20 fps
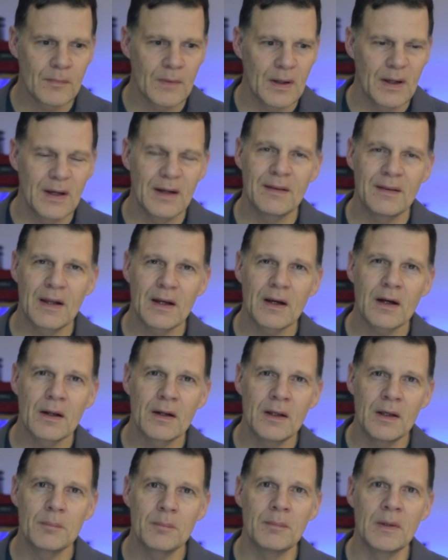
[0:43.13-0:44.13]
and then it kind
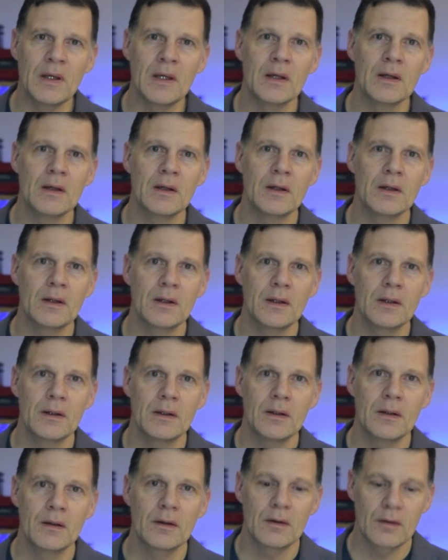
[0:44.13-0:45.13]
of hit me.
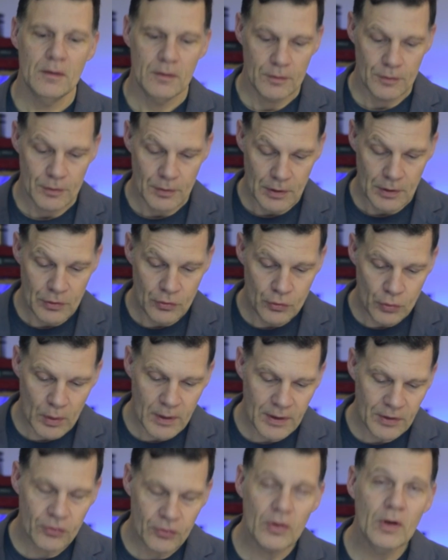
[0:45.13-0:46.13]

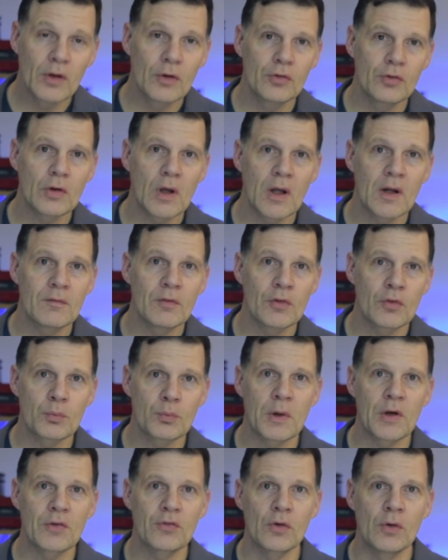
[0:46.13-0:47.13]
Enjoying a single shot of
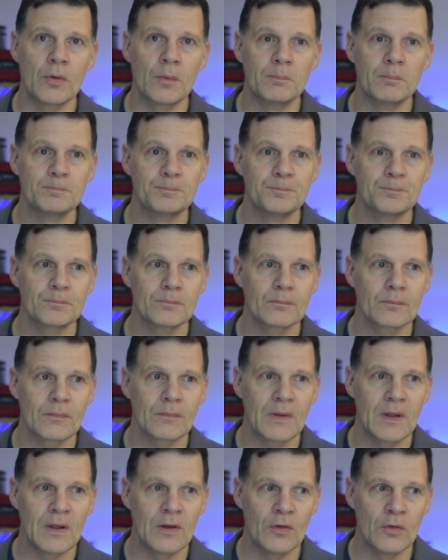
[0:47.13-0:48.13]
espresso
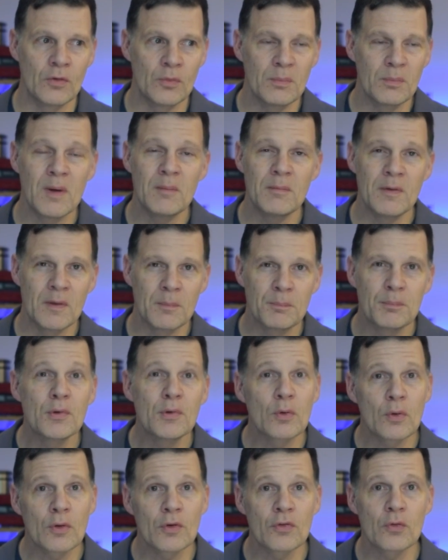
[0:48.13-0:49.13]
is maybe the
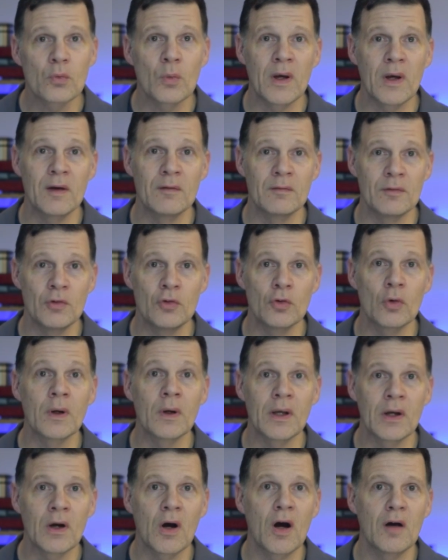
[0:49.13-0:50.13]
purest way of
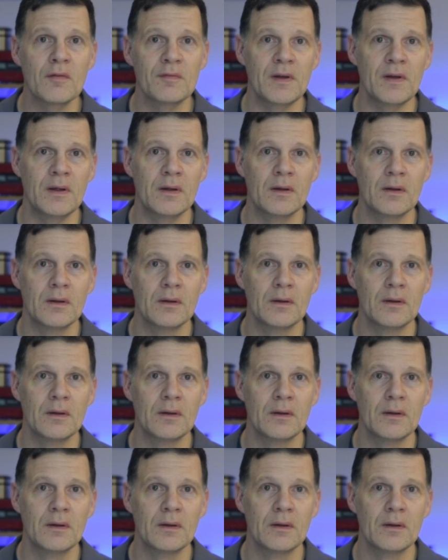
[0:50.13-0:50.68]
enjoying coffee.